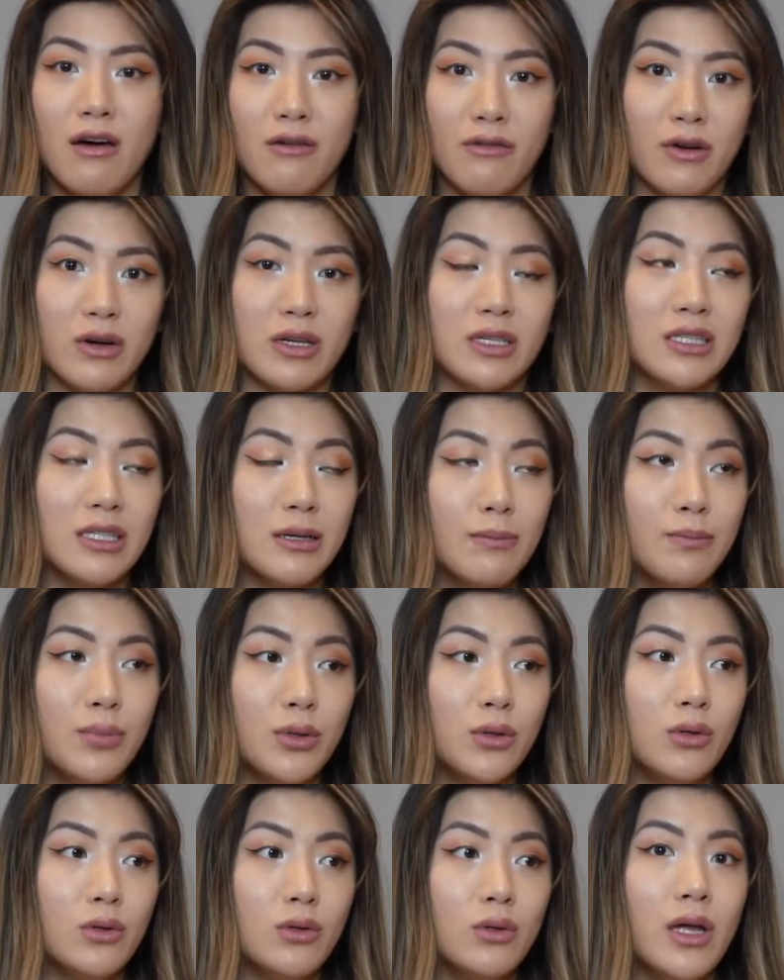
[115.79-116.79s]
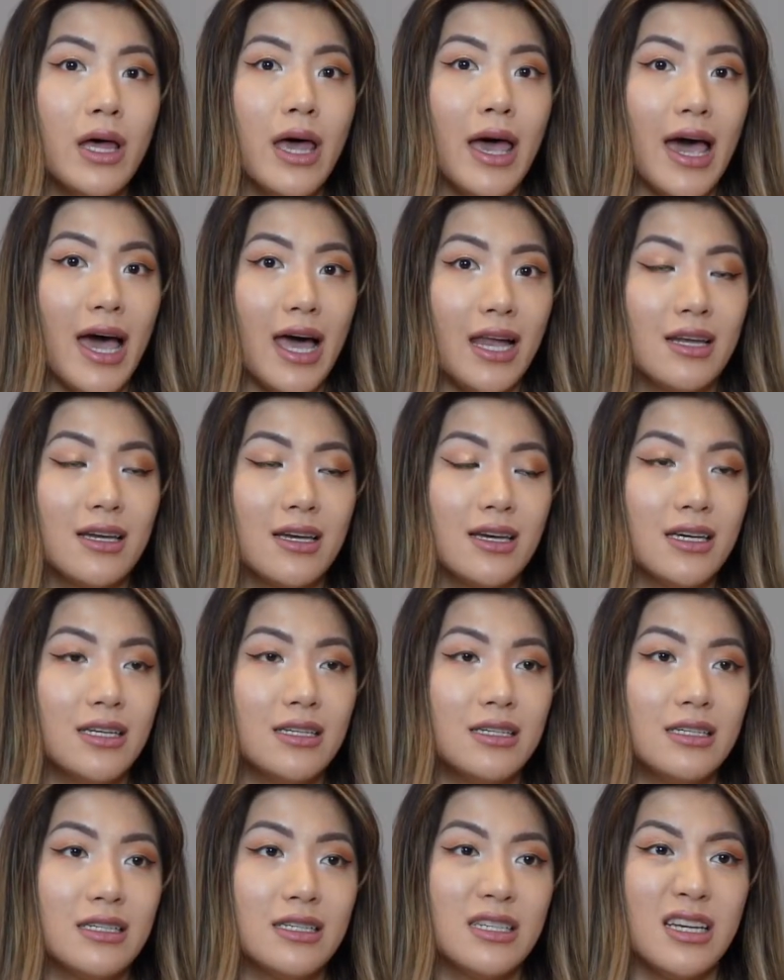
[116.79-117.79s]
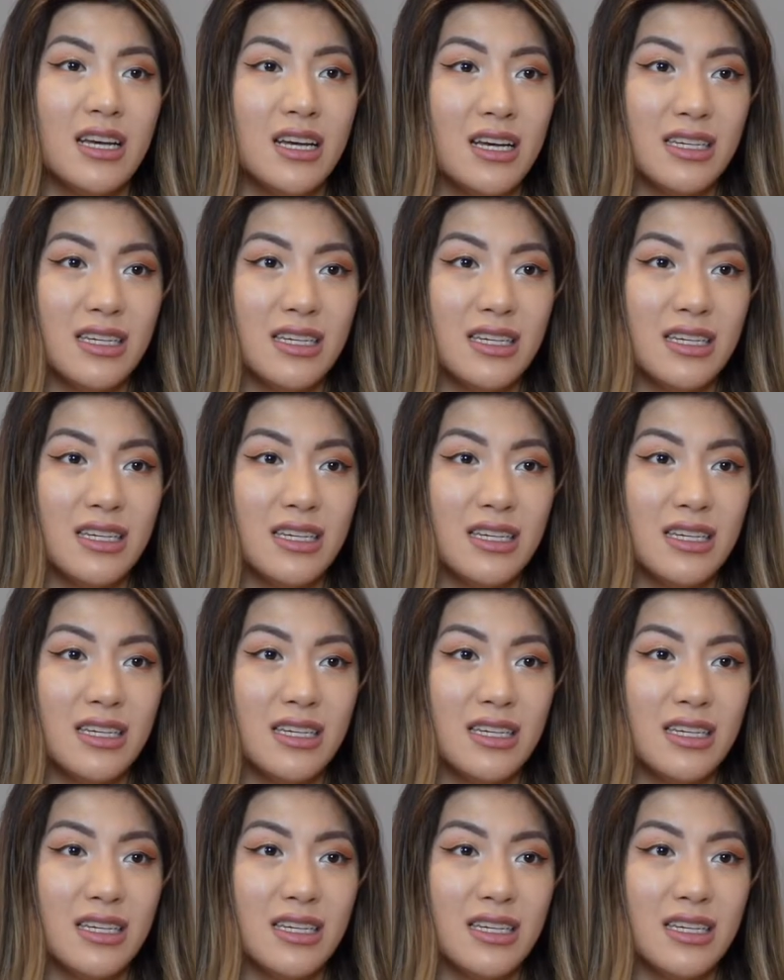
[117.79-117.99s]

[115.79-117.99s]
very simple elegant